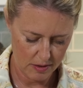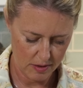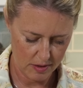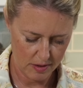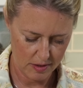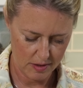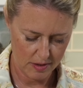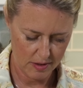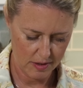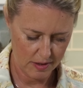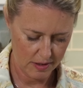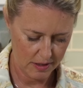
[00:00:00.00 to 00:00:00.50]

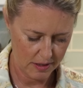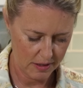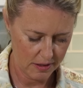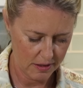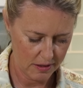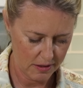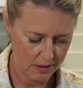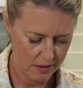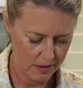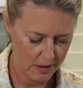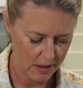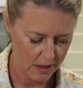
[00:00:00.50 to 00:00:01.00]

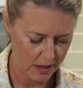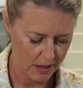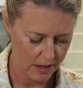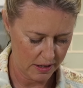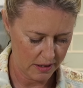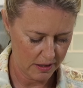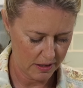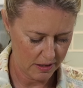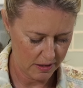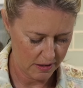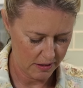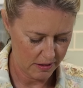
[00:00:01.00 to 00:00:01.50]
still
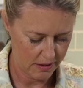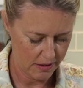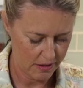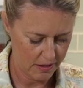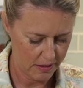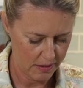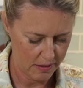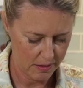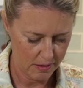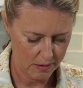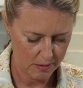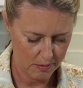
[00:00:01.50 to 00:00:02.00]
hot.
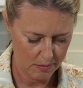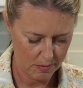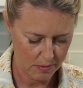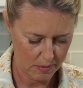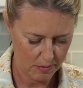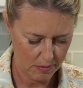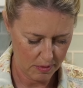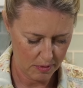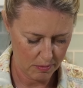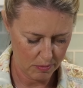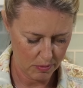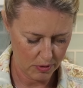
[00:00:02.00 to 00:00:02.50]

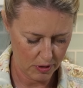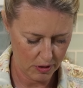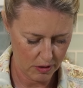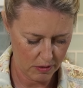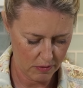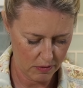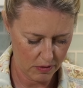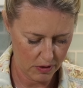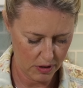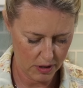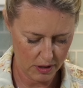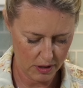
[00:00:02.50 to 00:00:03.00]
I'll put it over